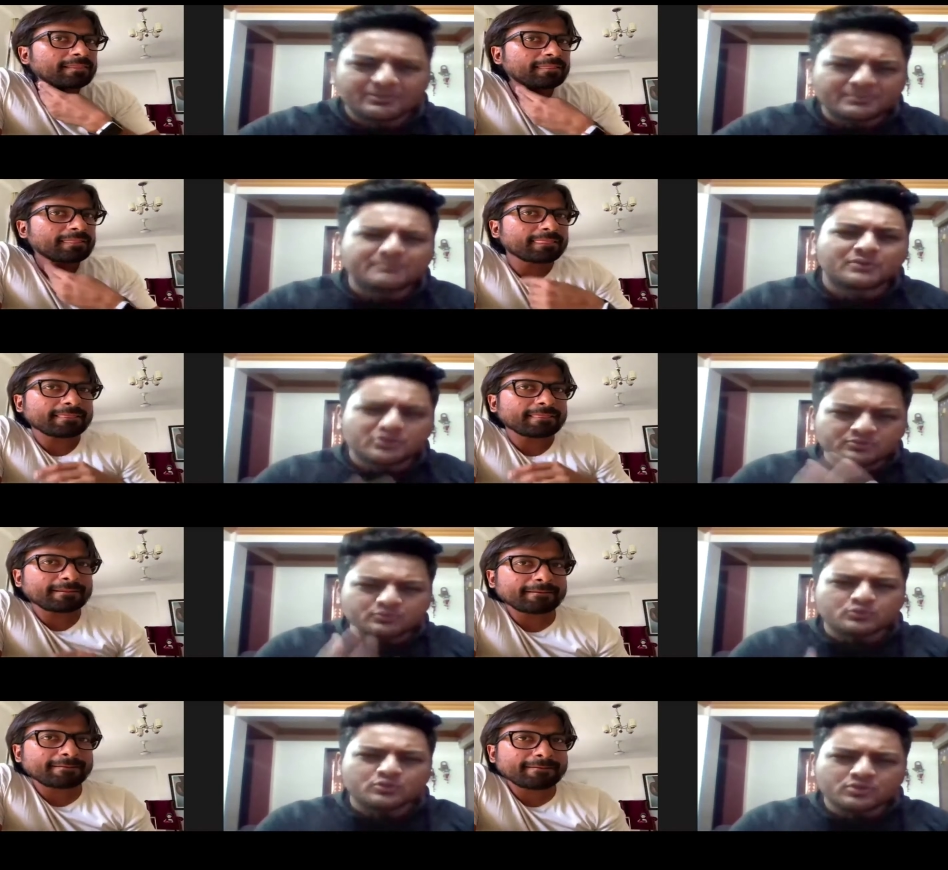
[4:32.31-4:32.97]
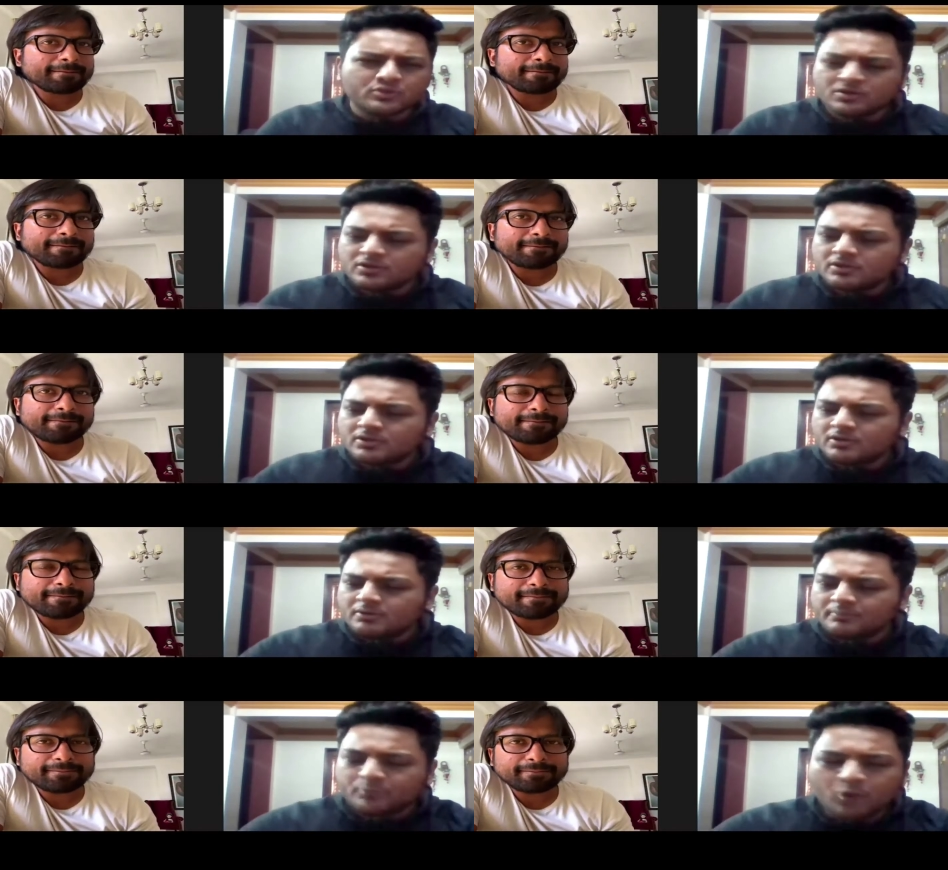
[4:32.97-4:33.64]
Speaker 1: there'll be much more
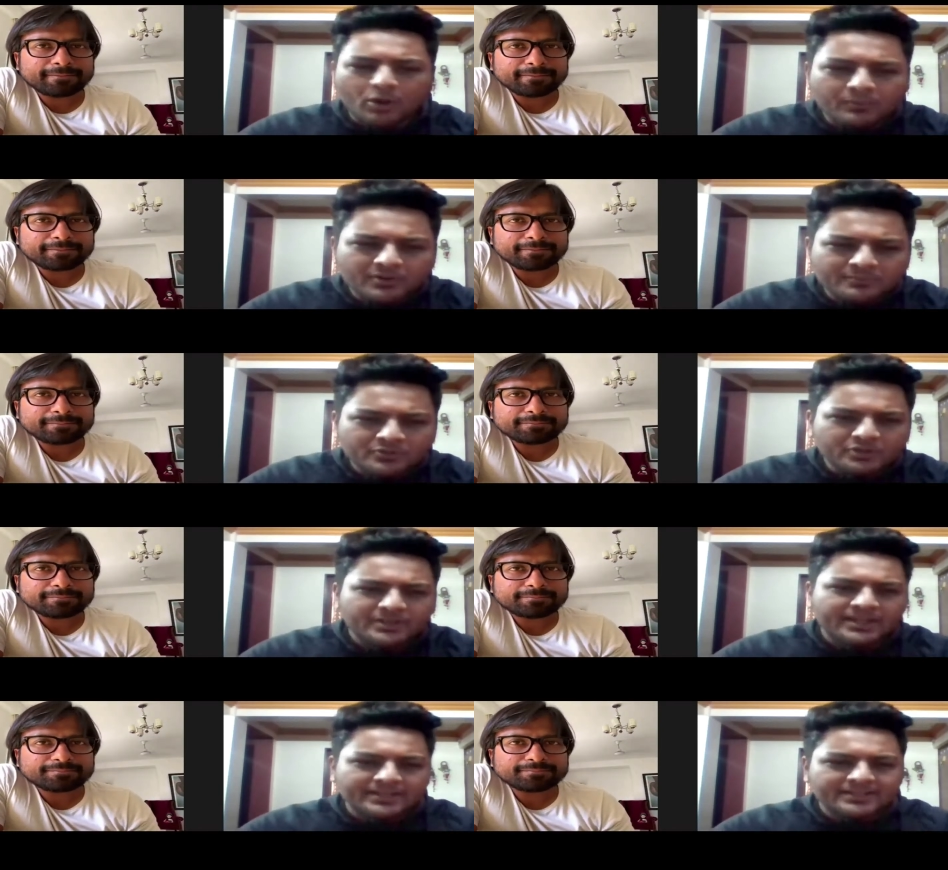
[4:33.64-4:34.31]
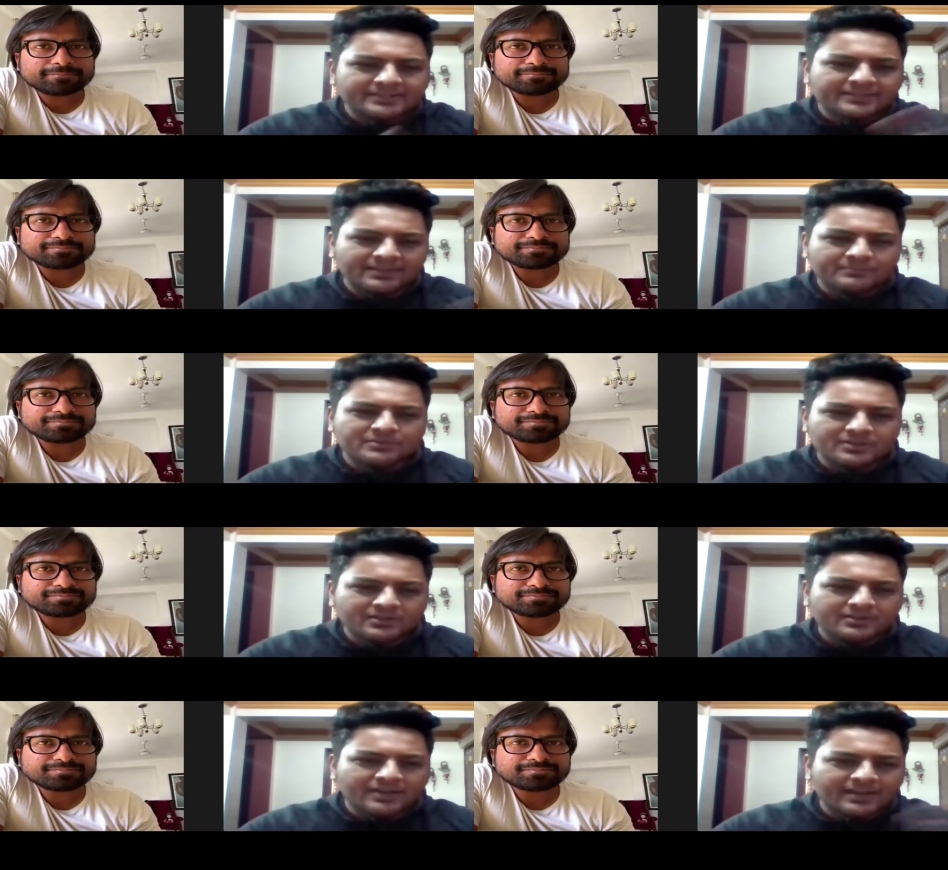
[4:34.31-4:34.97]
problem, getting them
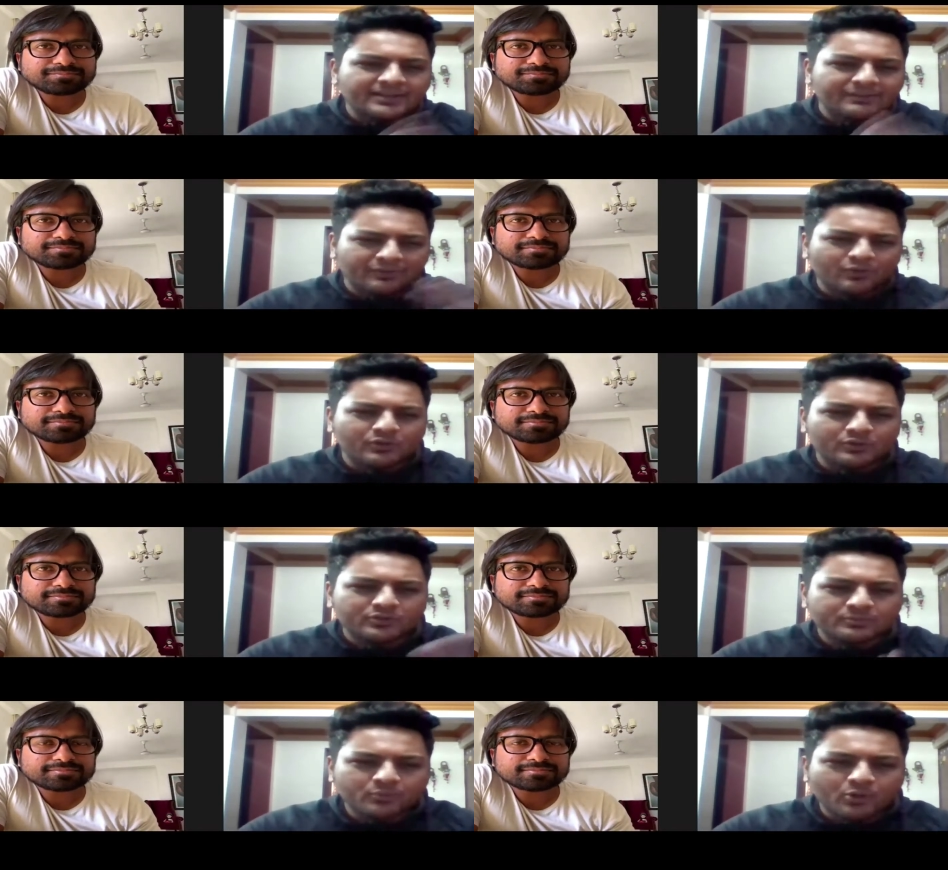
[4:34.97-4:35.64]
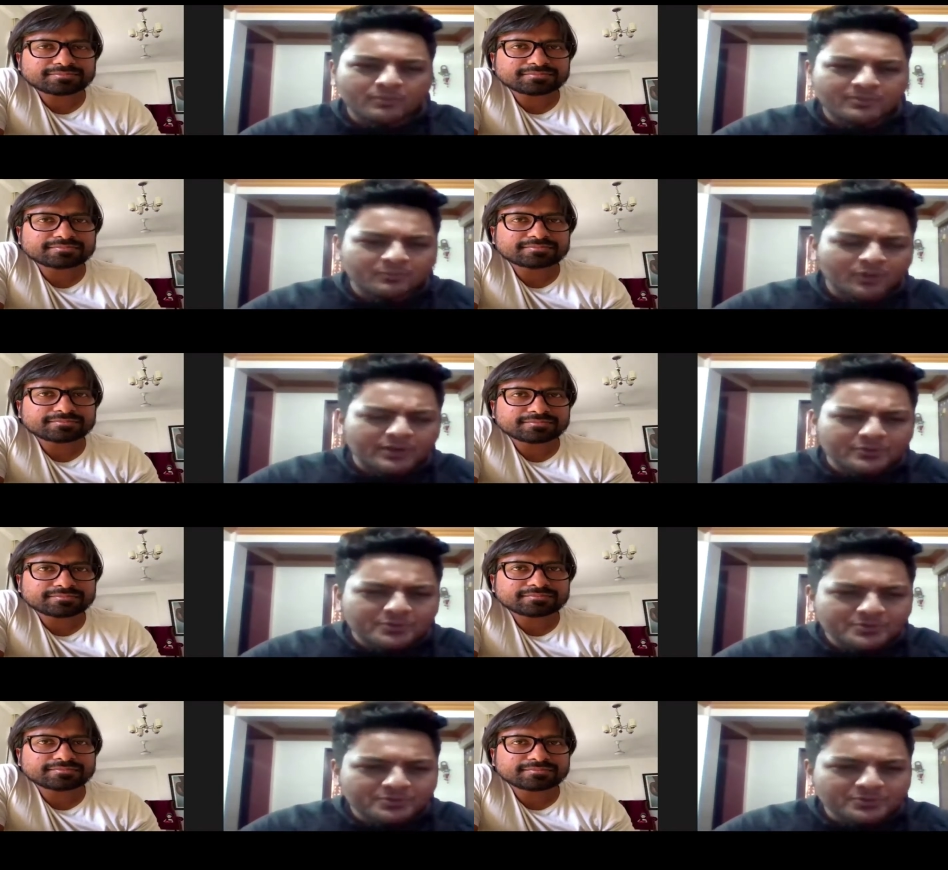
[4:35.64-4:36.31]
here and all those problems. Why
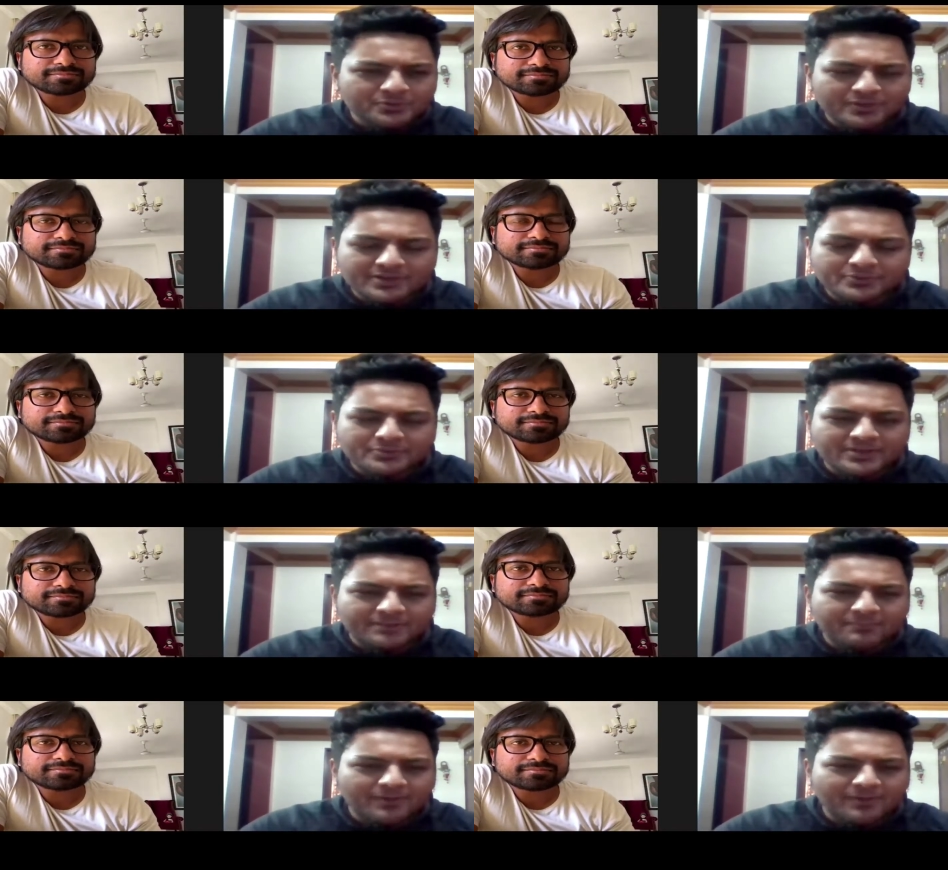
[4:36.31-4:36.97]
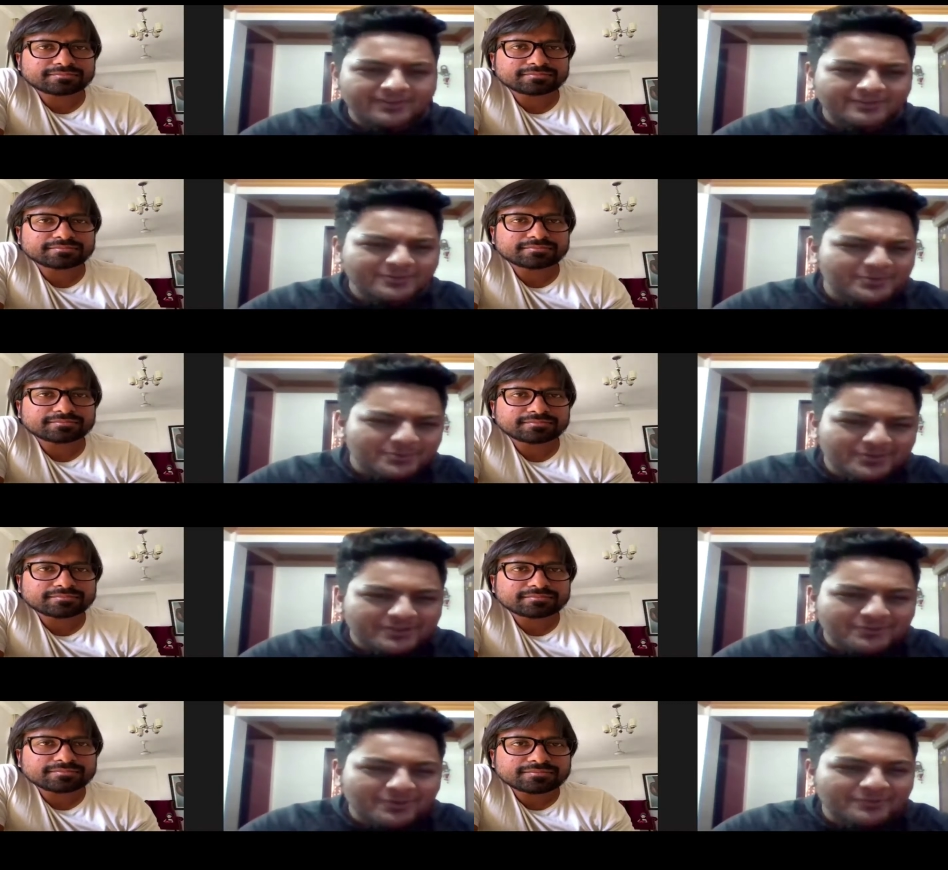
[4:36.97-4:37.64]
don't you look into Nepal? You don't
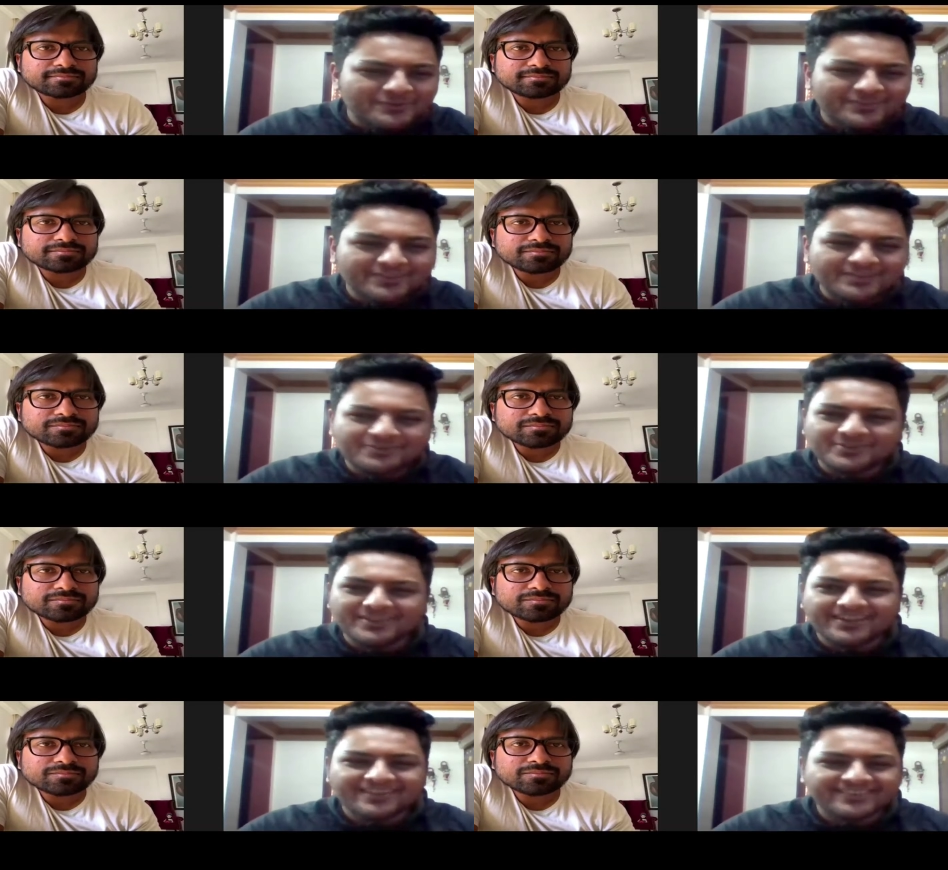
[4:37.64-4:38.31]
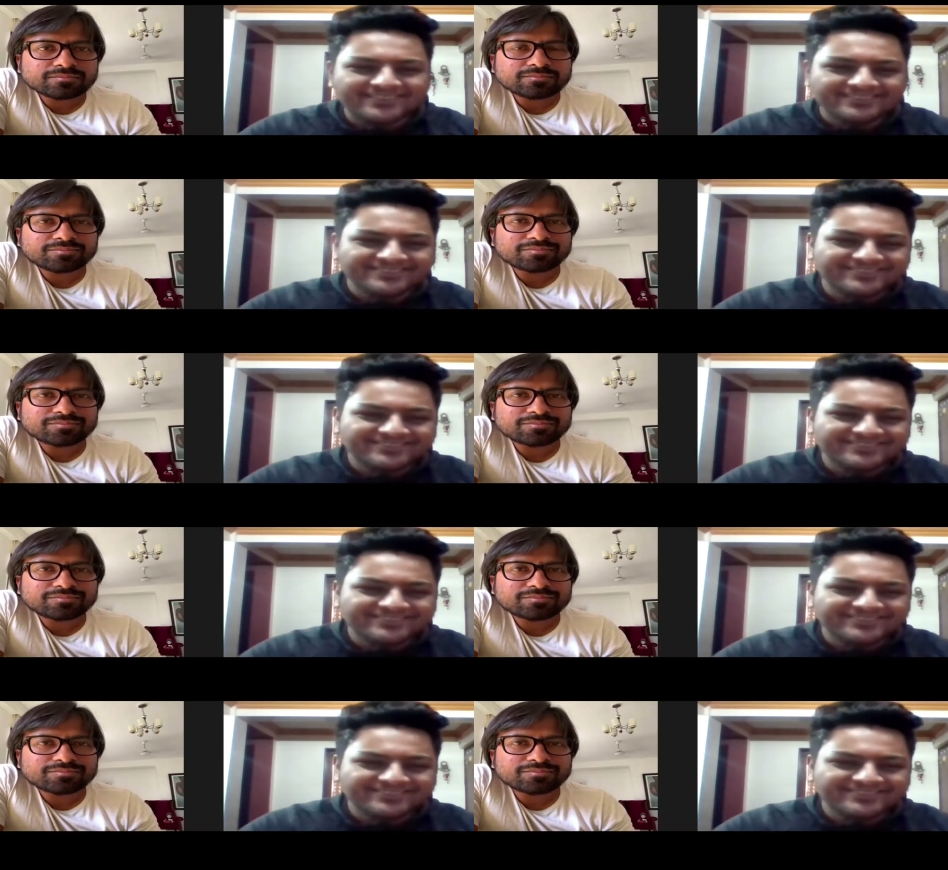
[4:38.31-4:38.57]
require visa for that.